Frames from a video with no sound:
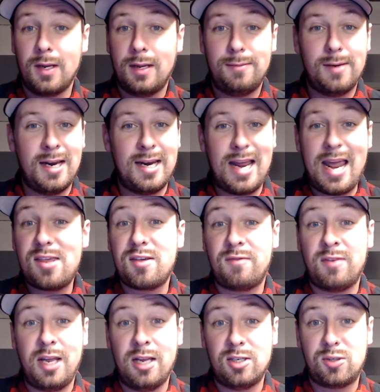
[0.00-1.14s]
1/8 of
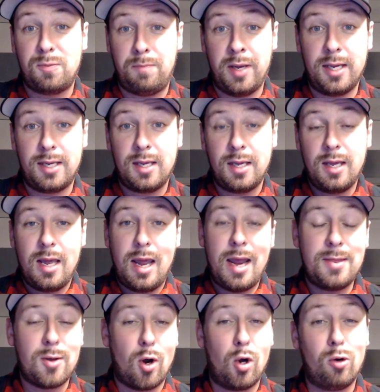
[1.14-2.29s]
an inch big,
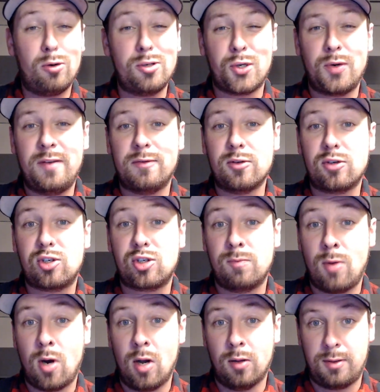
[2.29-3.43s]
and the holes are even
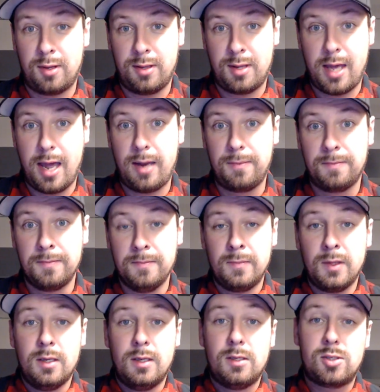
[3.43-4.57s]
smaller than that.
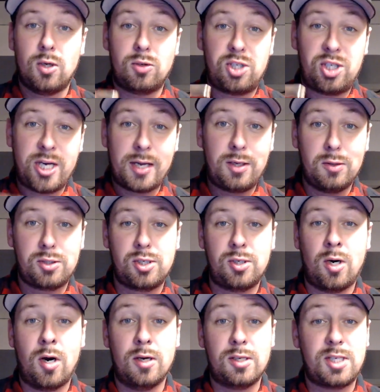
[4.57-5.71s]
So check your
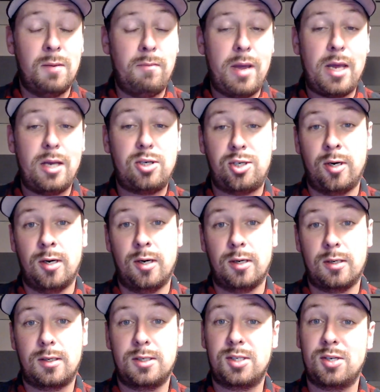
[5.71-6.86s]
cigars and make sure,
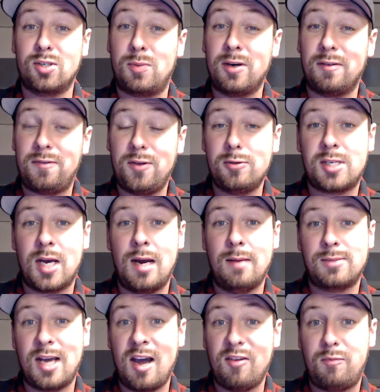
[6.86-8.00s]
because there's been a few
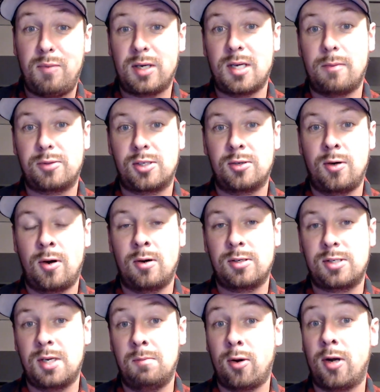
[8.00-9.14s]
times I've picked up cigars
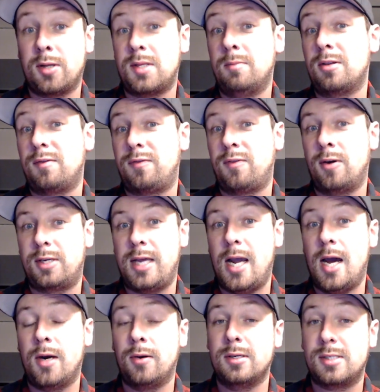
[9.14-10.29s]
and brought them to the front
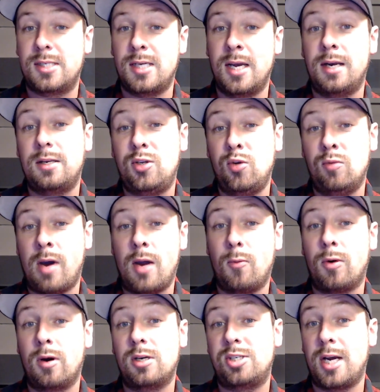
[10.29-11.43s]
counter and said, you might
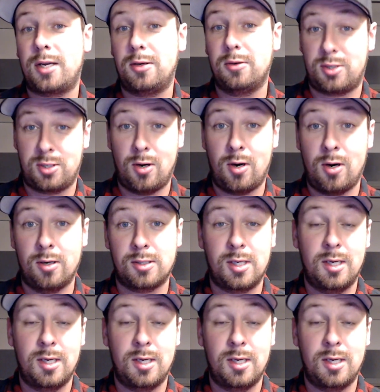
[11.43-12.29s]
want to check your cigars.